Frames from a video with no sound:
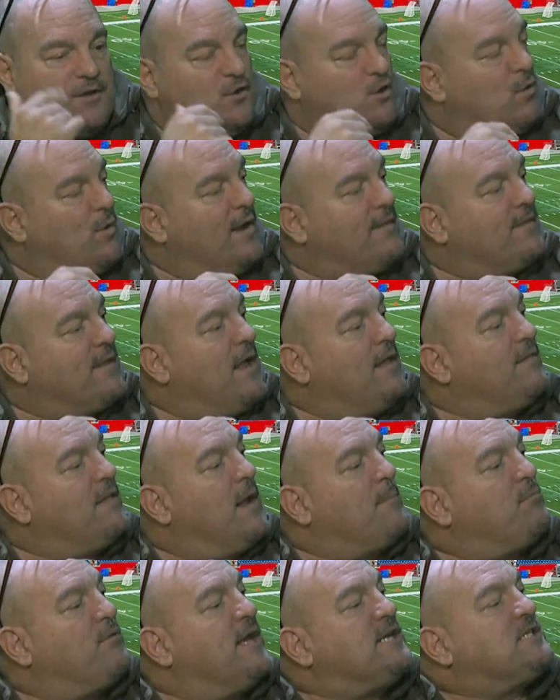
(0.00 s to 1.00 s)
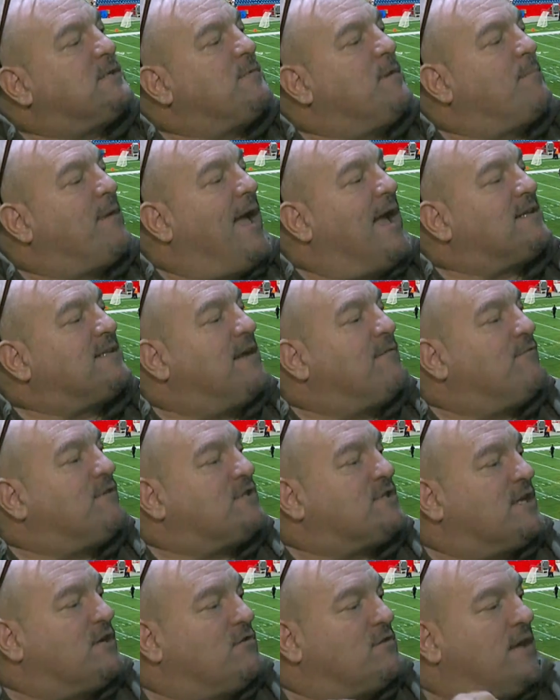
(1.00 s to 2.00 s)
You know what? That place will be packed every
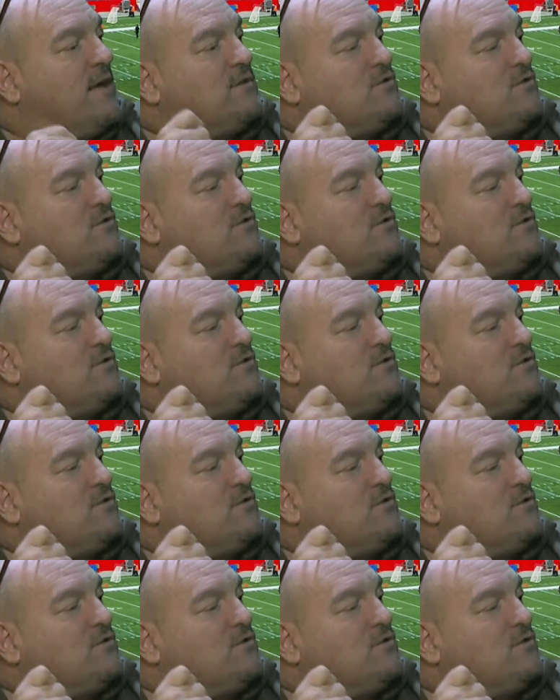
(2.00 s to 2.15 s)
single night.